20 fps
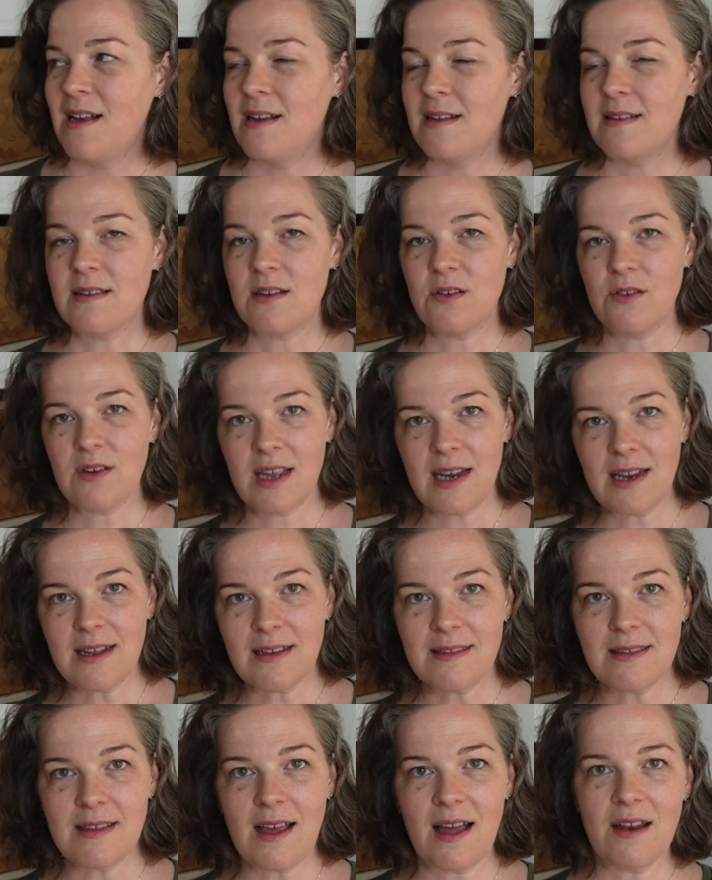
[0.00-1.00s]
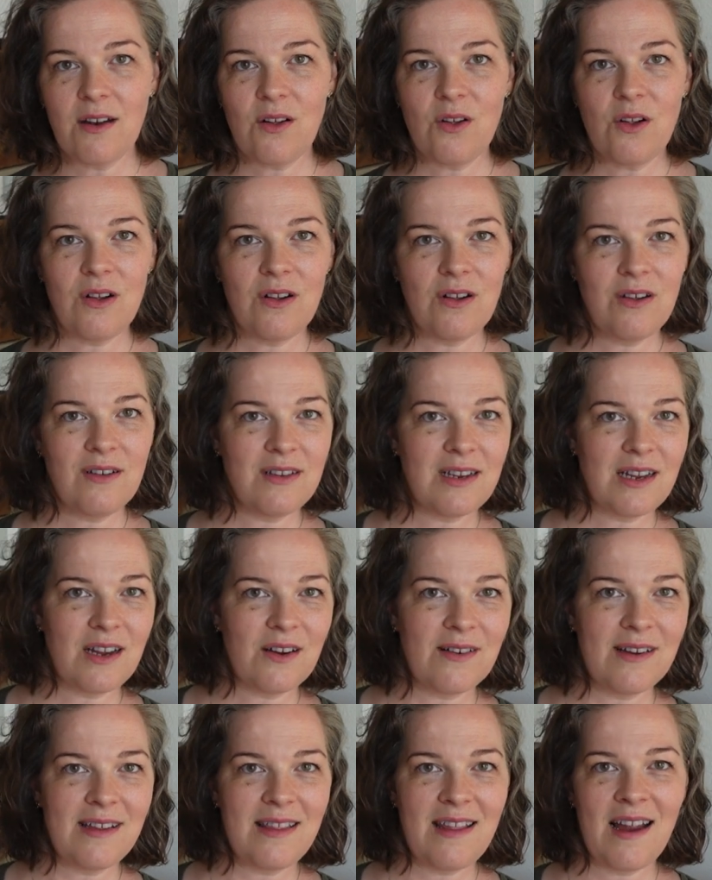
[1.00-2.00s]
still getting settled
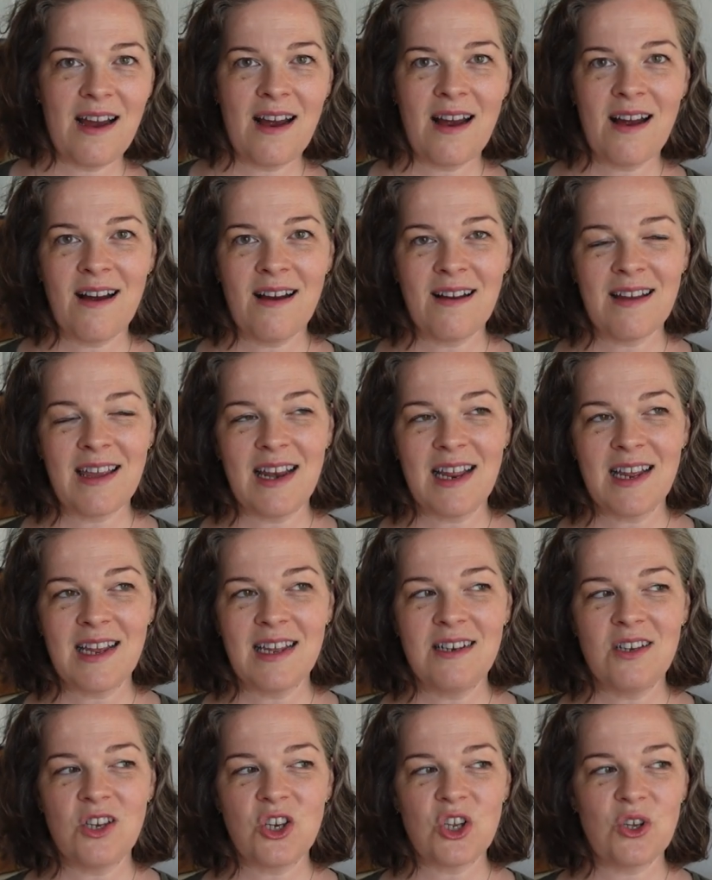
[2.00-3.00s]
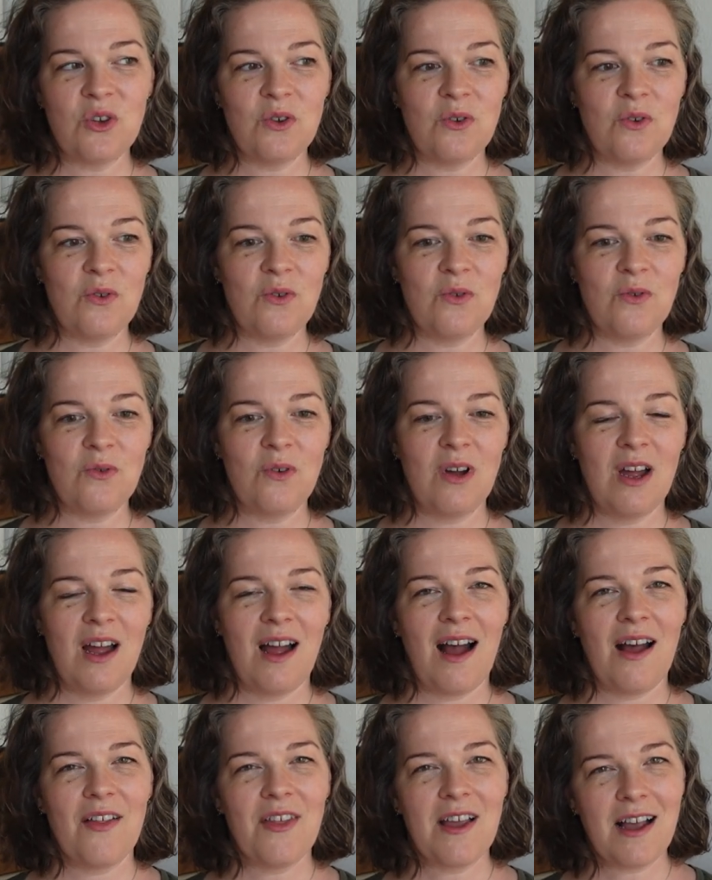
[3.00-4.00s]
here and there, getting into,
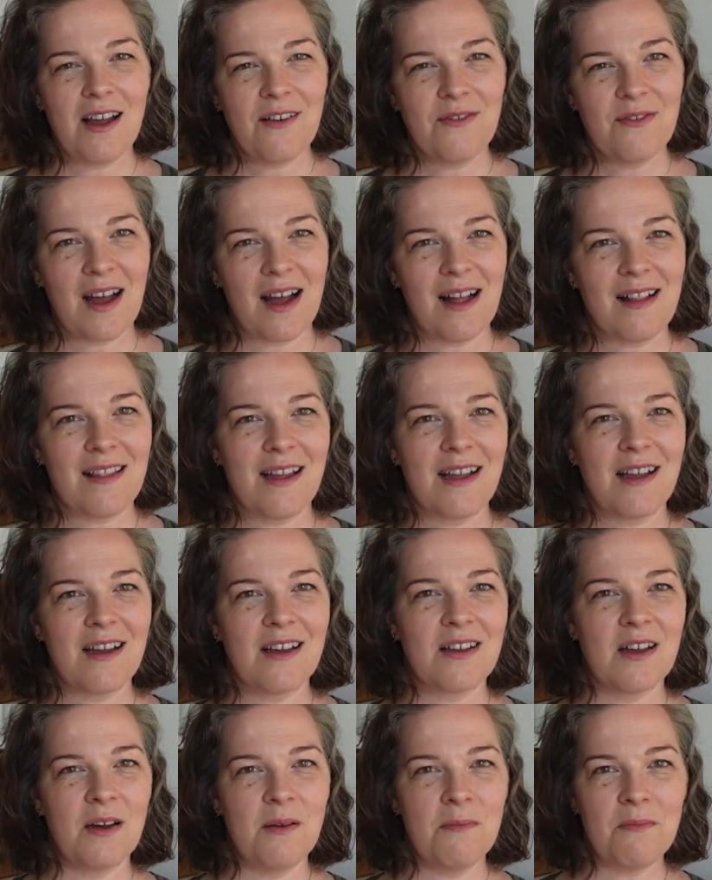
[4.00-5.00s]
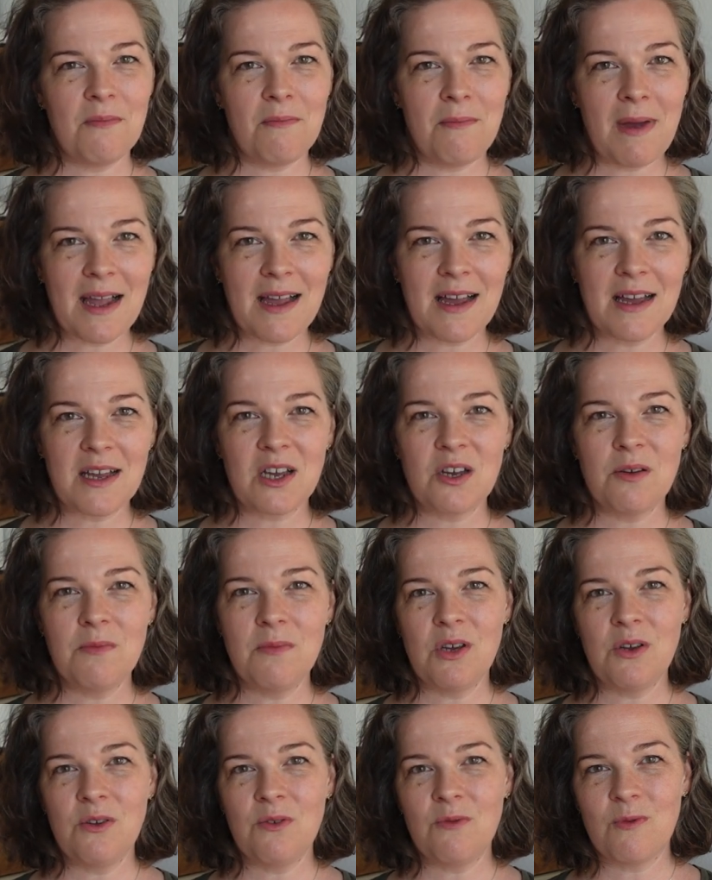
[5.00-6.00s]
I think I've got like a com mega
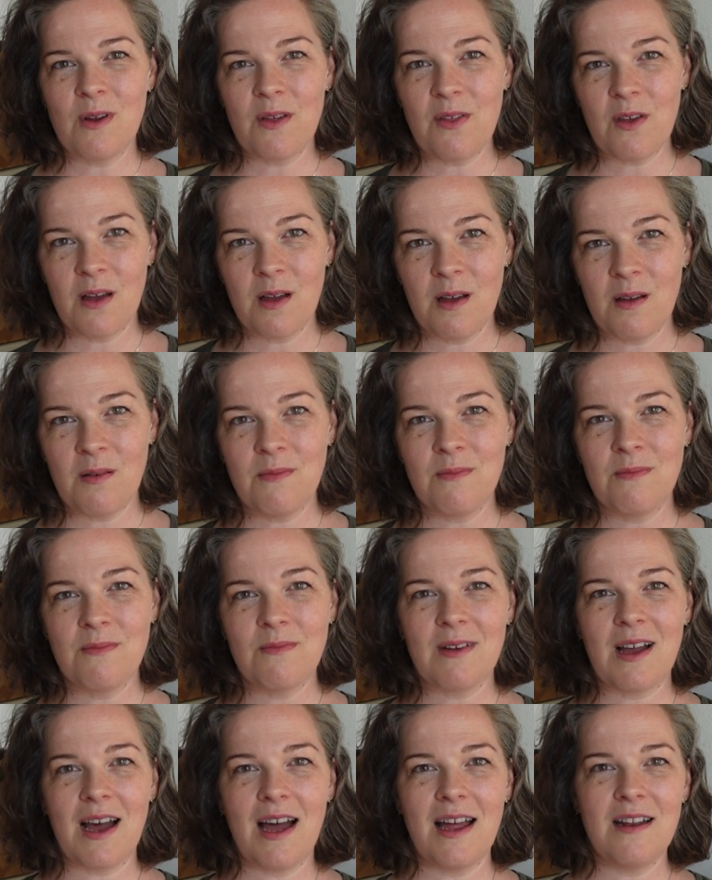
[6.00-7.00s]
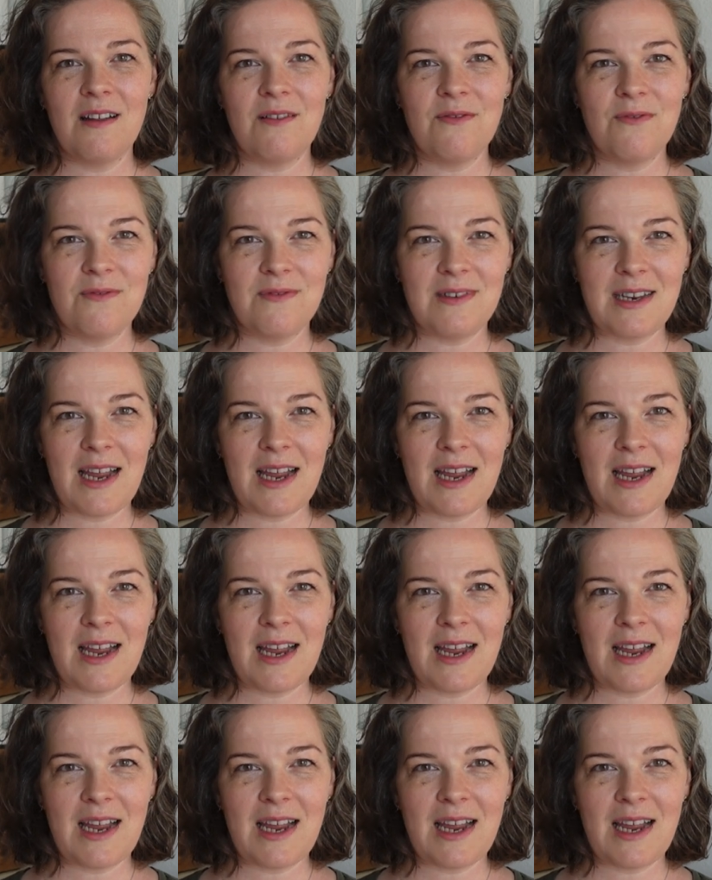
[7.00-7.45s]
commute rhythm kind of